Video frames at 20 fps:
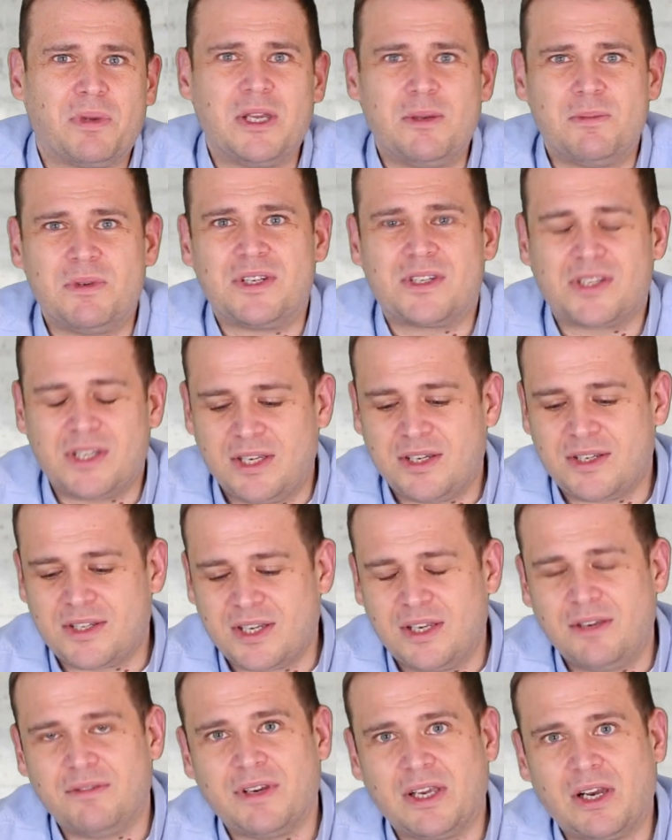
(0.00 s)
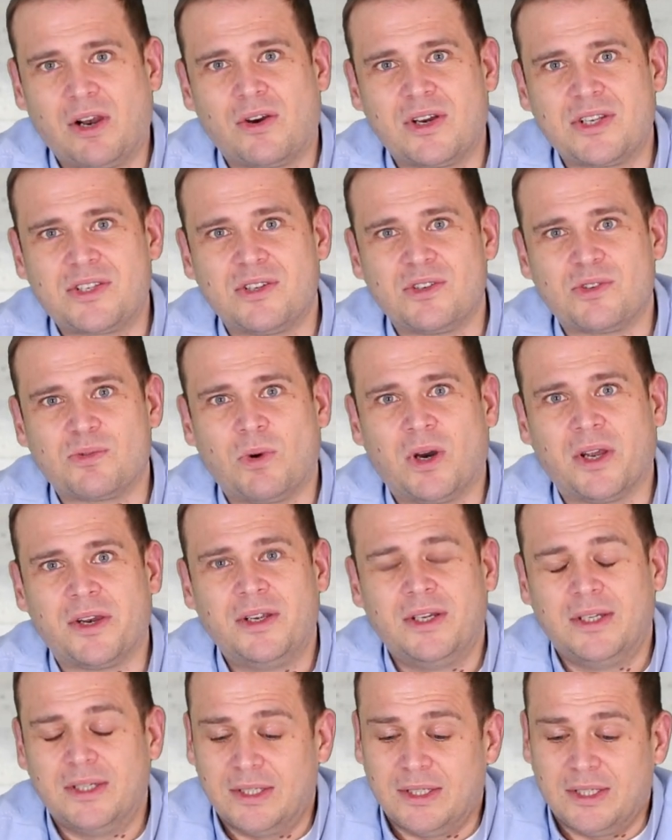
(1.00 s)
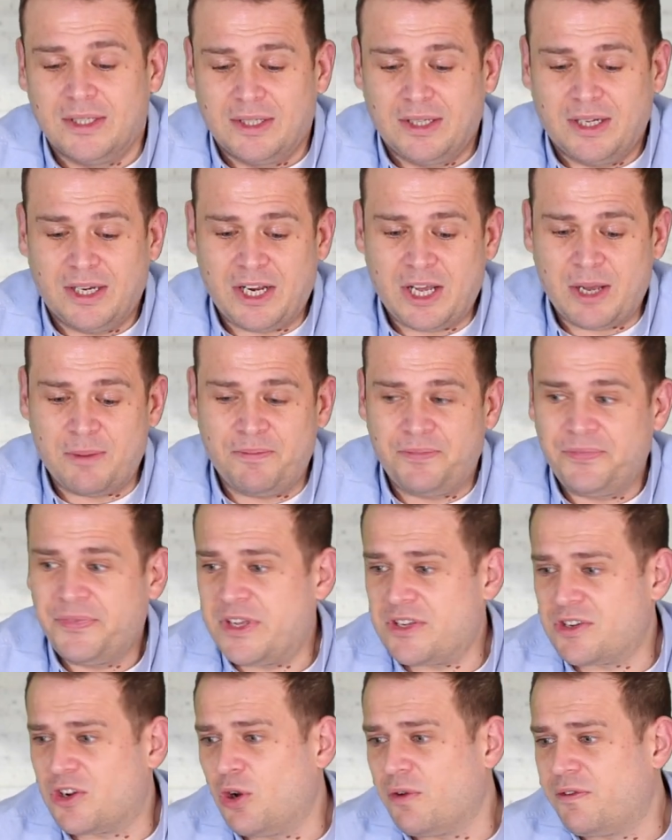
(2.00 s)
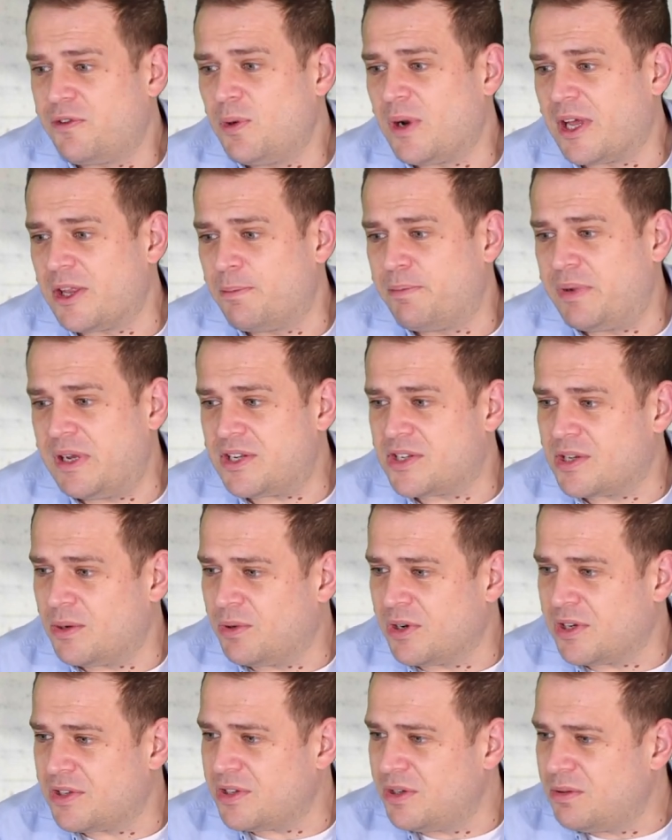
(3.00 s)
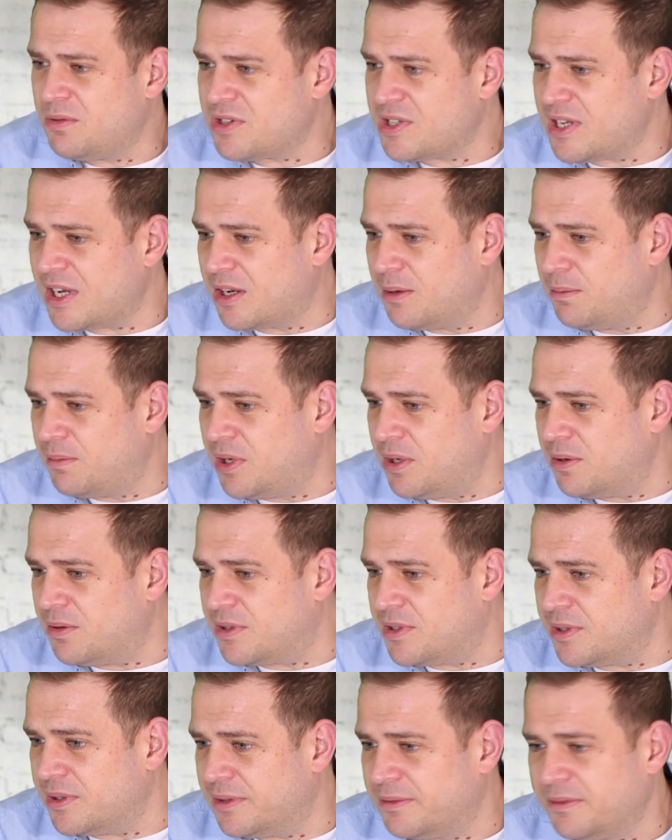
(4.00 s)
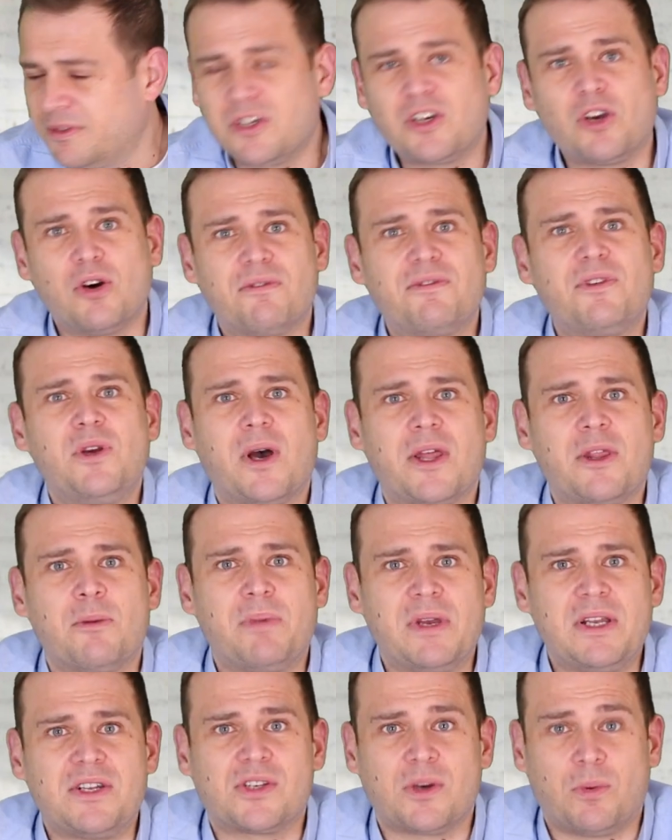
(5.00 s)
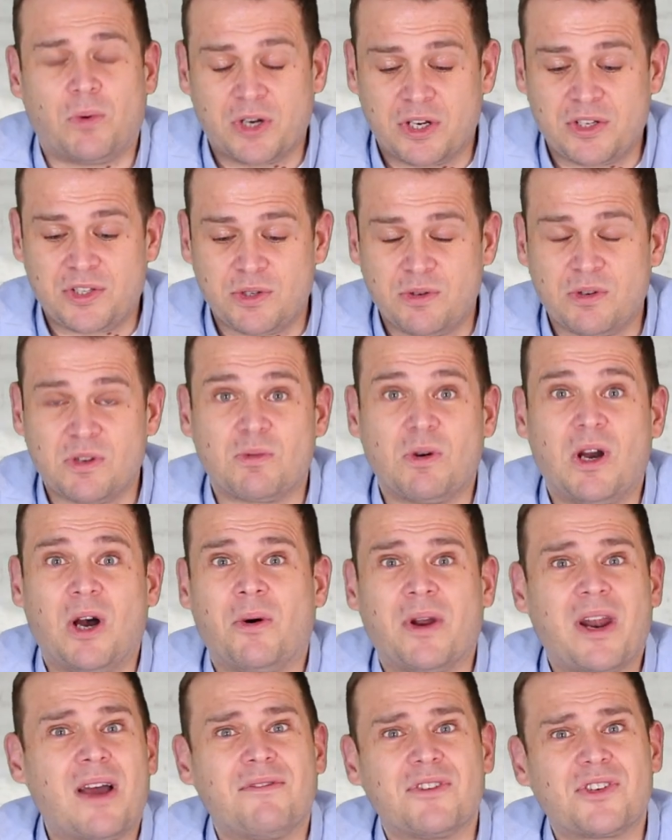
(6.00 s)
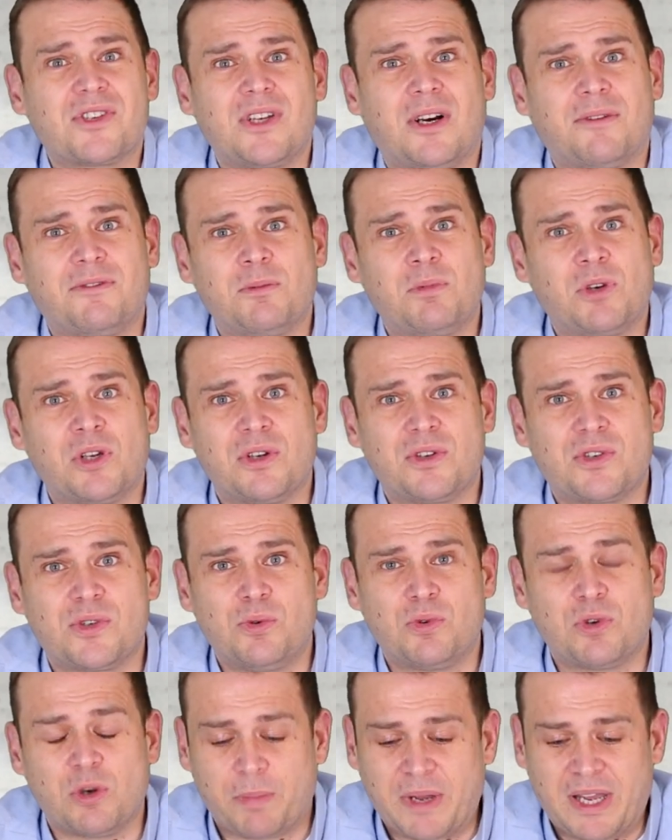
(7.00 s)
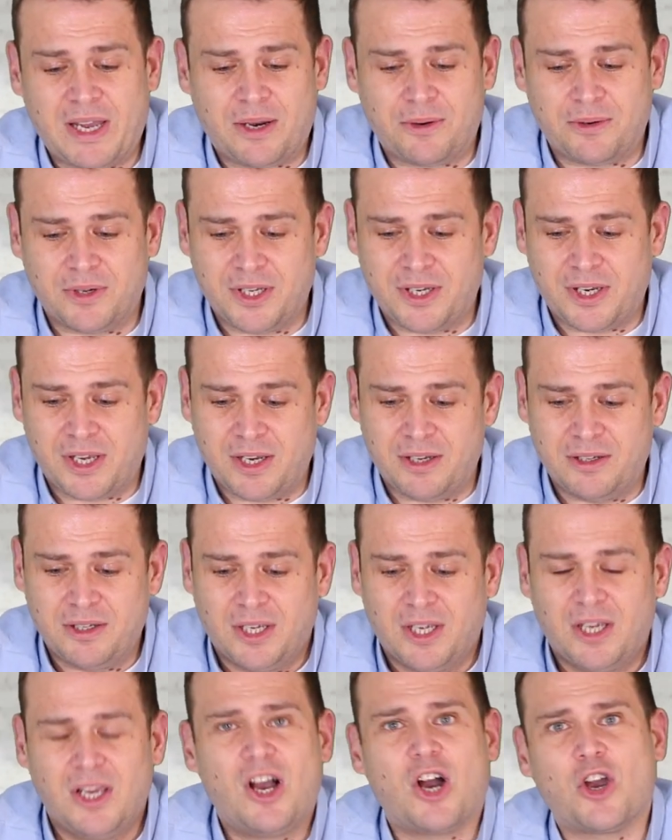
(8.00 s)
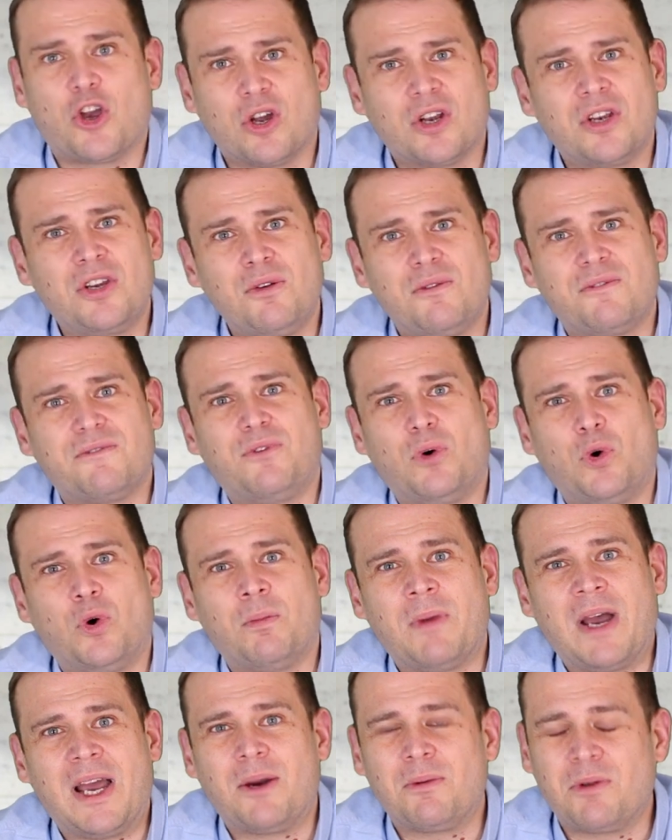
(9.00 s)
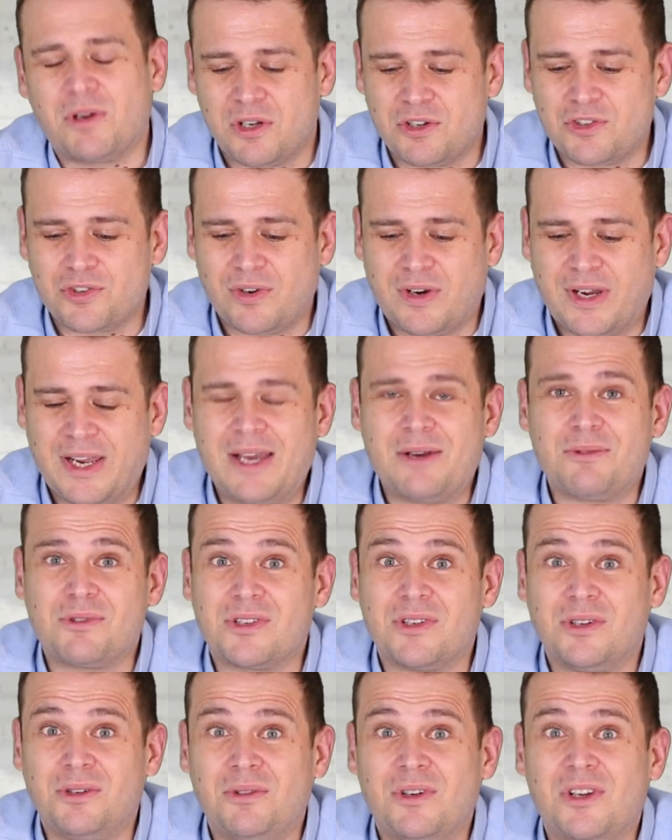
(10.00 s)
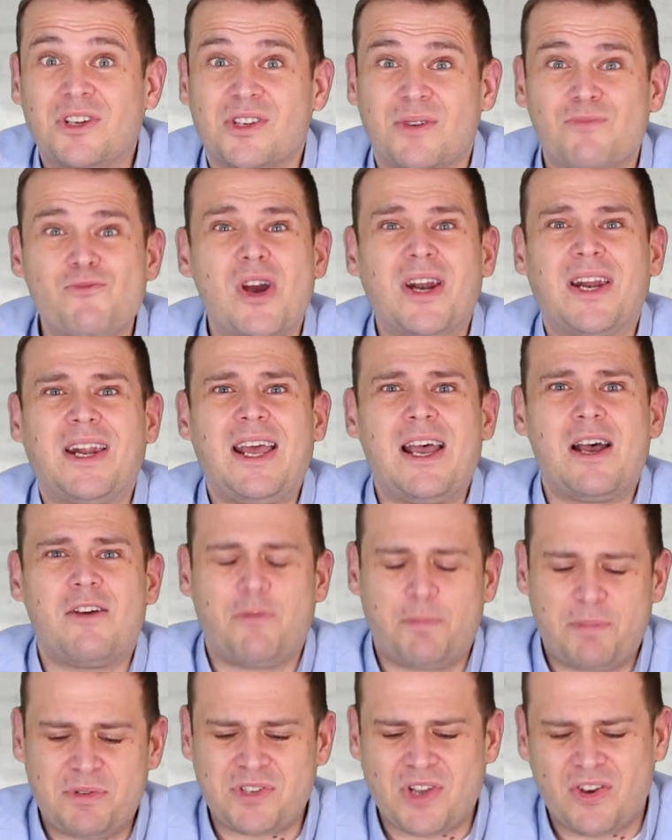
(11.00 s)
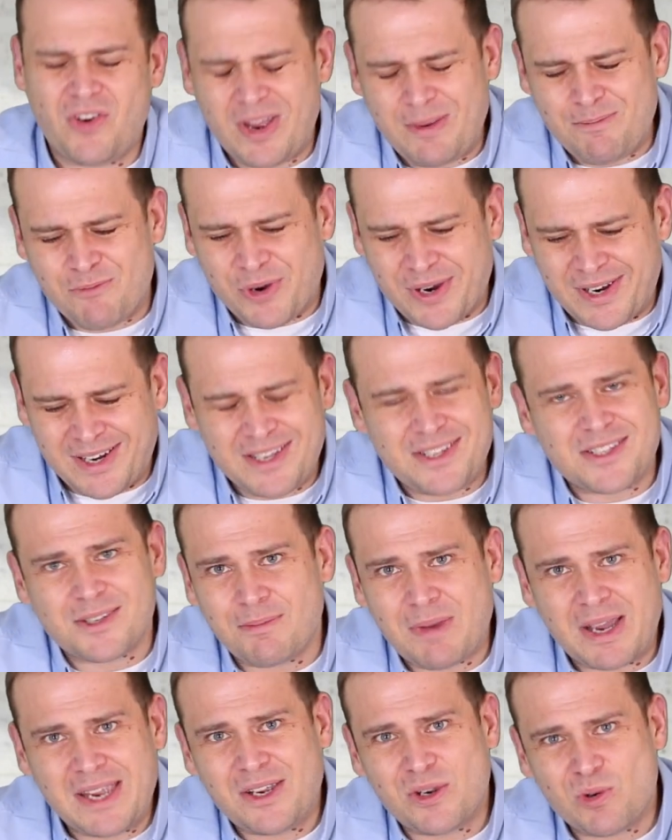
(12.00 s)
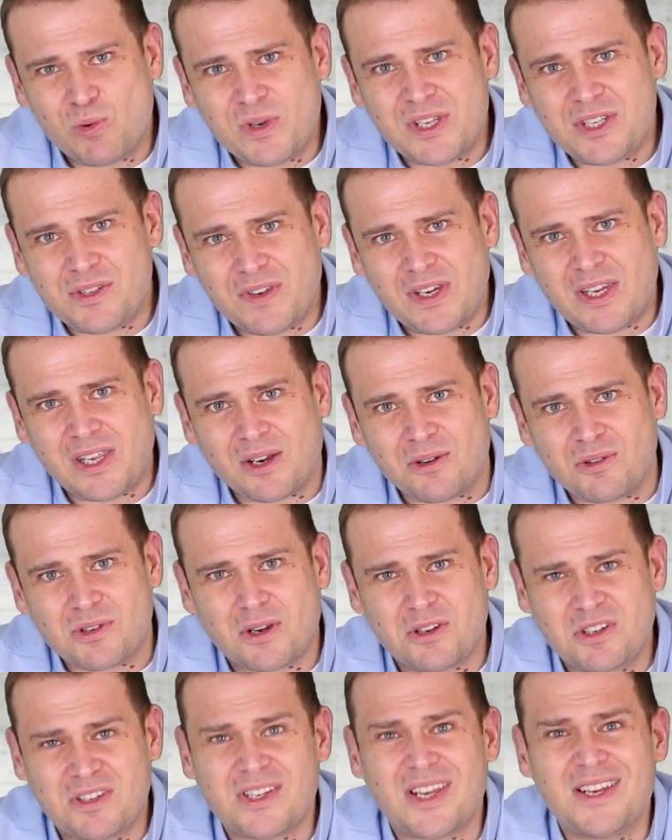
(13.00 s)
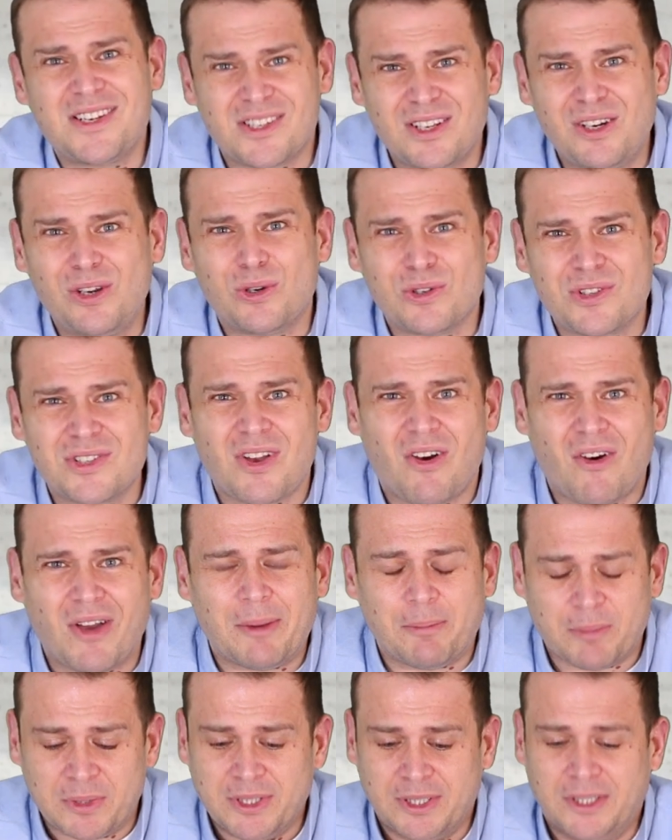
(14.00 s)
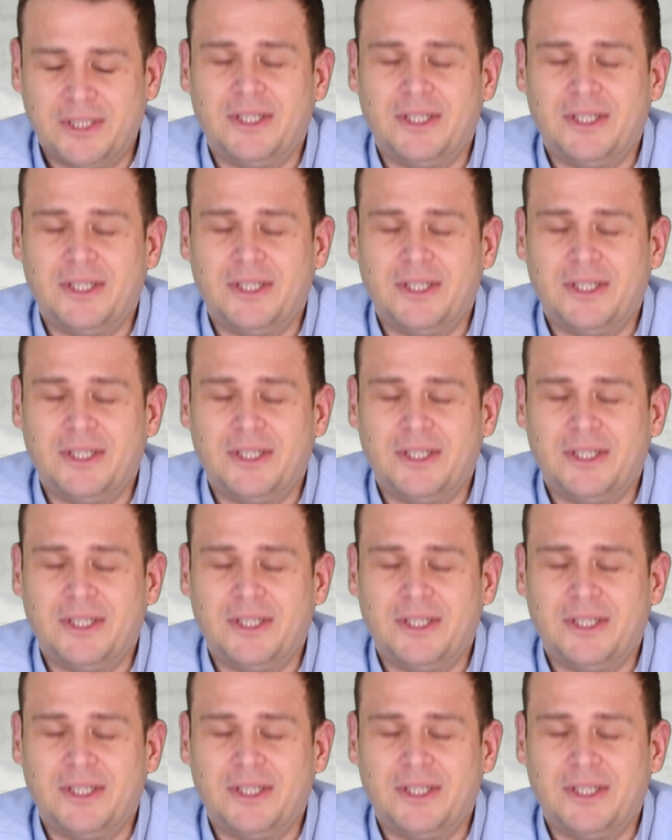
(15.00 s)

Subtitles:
BBC and TV license one. And there's got a few other bits I want to do. What's that computer doing? I've got a few other bits I want to do as well, and other stuff I'm going to talk about. And I've got a new format I'm going to try out soon, because I'm running out of time, really, to make all these videos. It takes a lot of time.